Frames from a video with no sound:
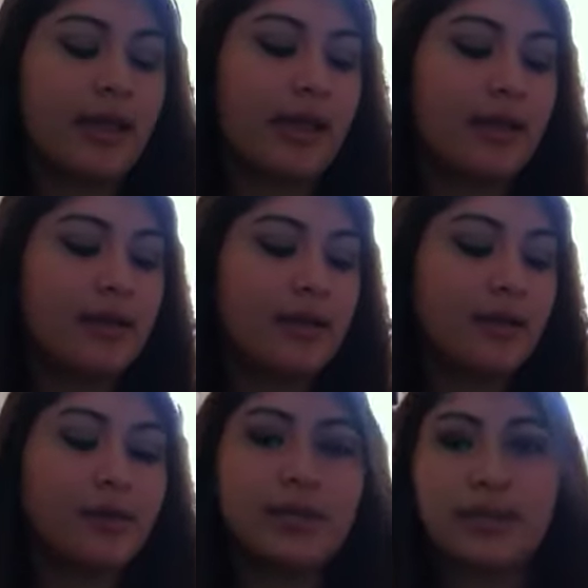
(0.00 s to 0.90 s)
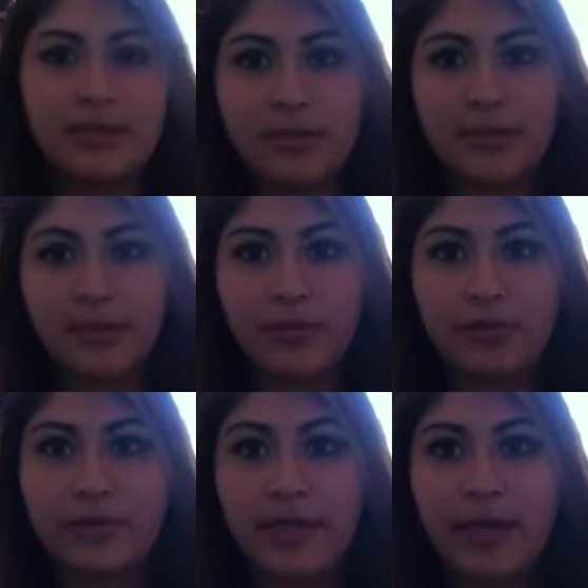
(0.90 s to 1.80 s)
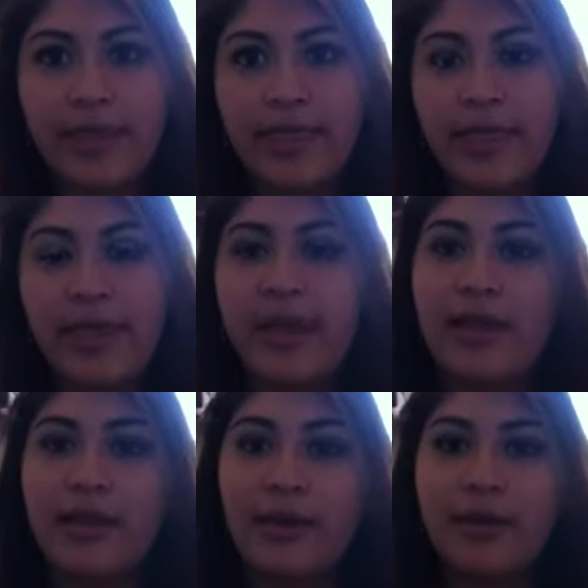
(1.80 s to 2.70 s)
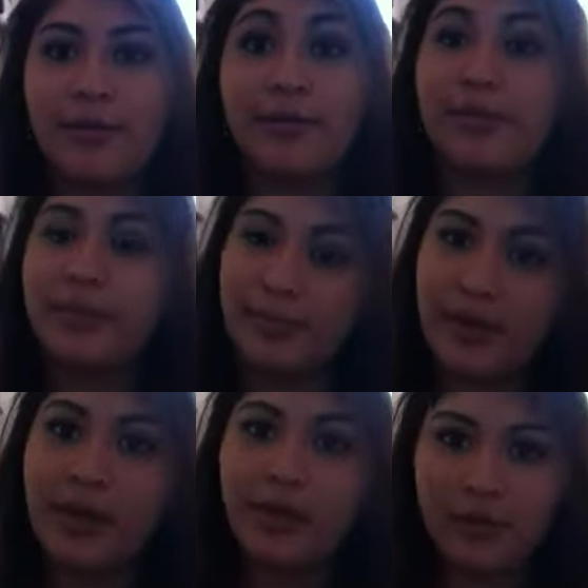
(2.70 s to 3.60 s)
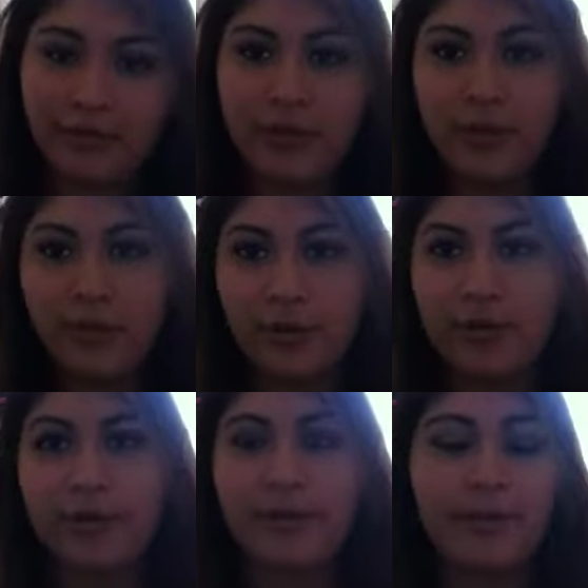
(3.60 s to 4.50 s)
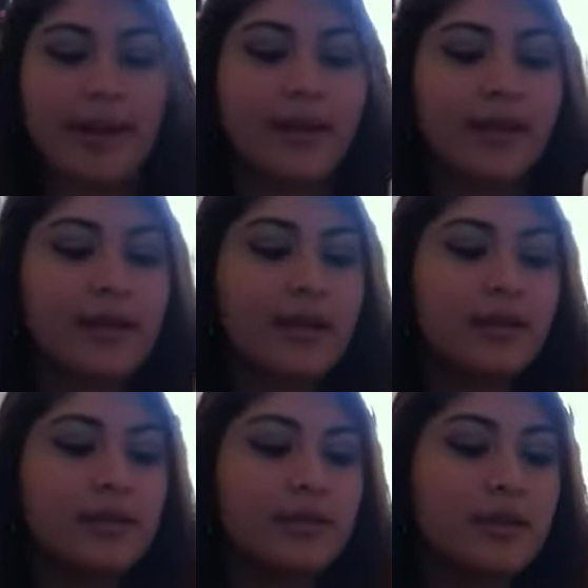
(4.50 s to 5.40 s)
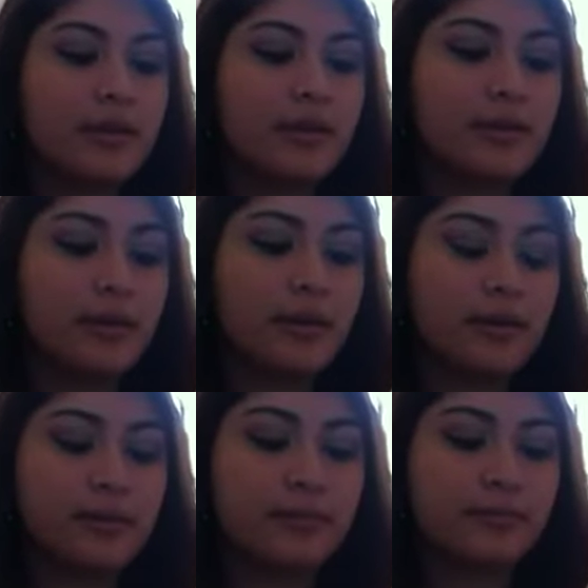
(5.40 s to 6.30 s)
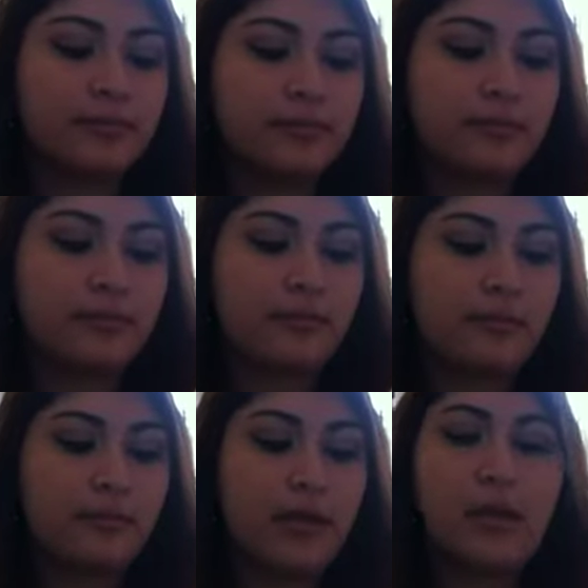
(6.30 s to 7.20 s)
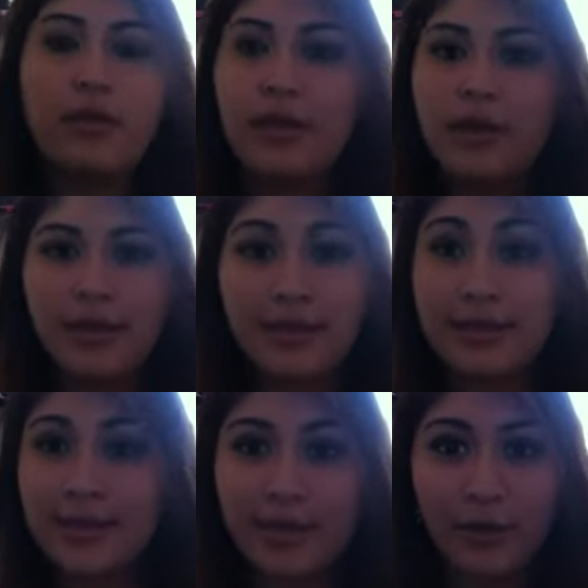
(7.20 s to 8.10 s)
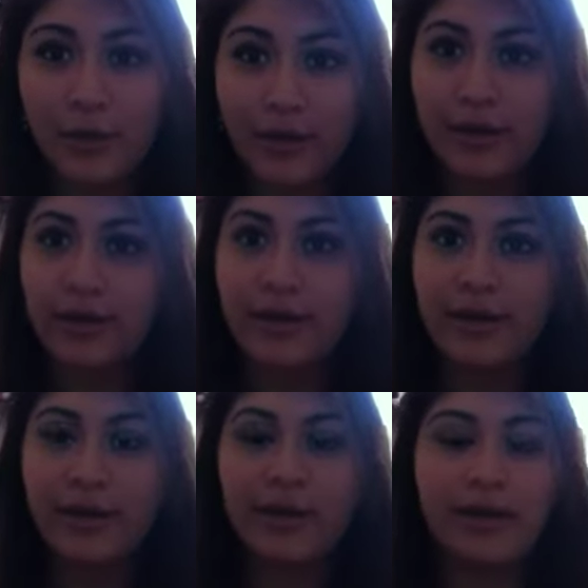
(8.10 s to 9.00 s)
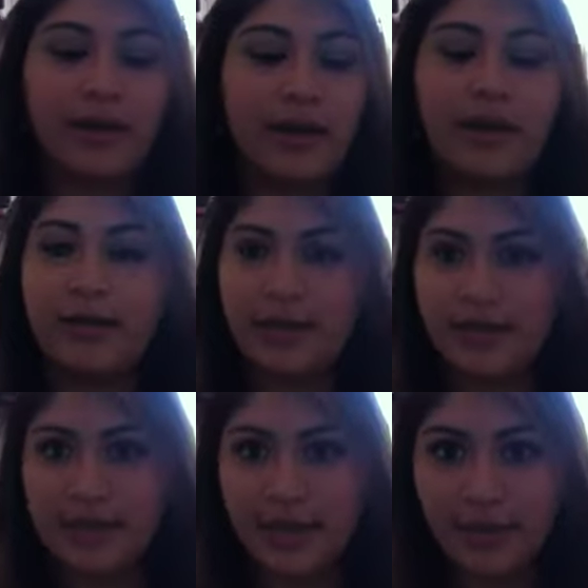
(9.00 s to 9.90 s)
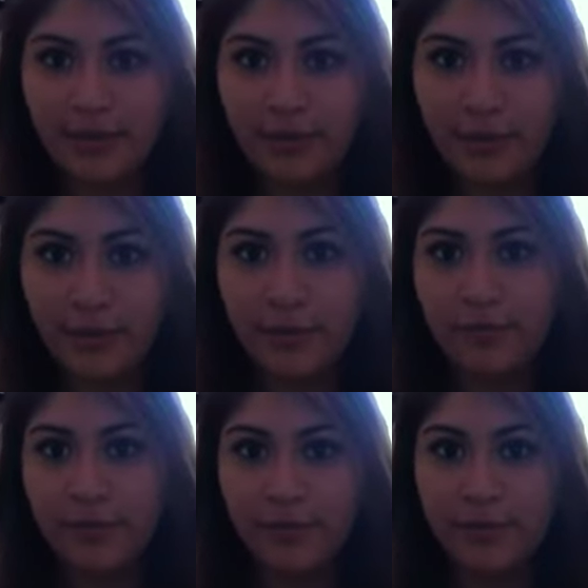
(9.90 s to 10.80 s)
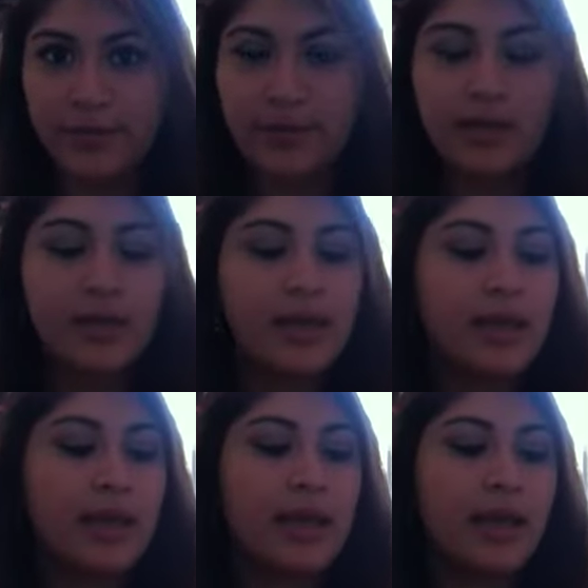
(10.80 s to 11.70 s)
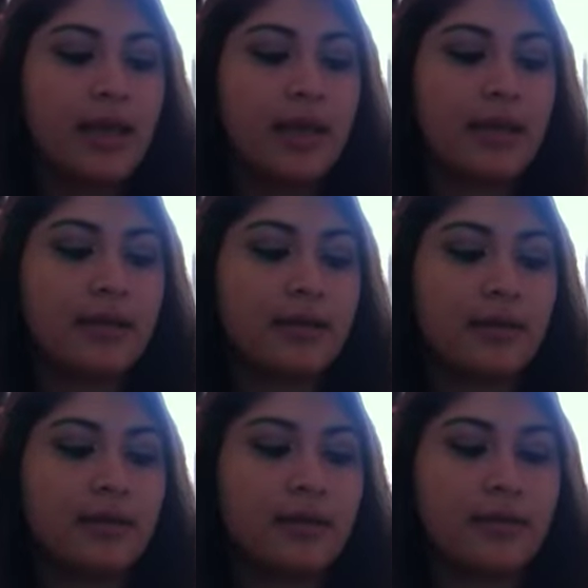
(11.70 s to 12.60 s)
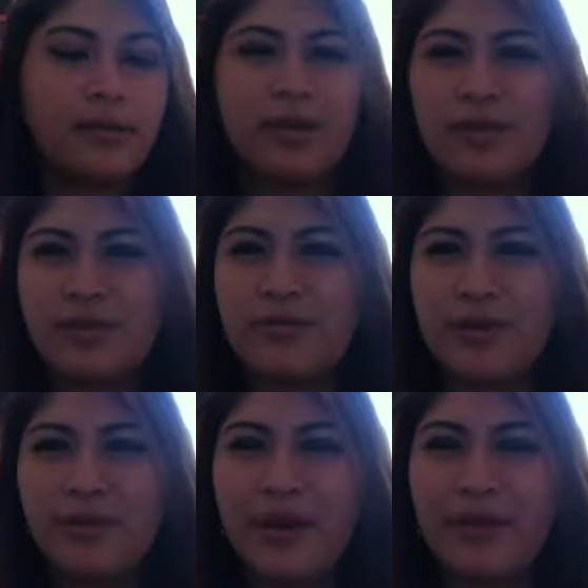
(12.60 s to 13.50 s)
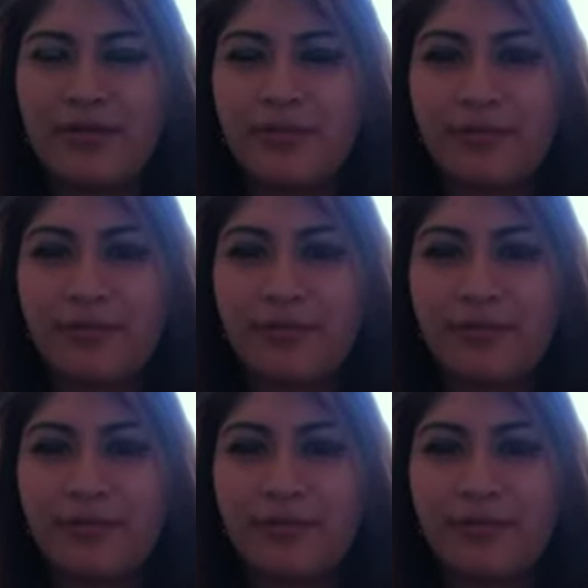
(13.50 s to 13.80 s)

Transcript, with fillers: Uh, once I stop using it, then um, it eventually will come back. So um, you can get this anywhere. Uh, I got this at my local pharmacy, and um, it goes for about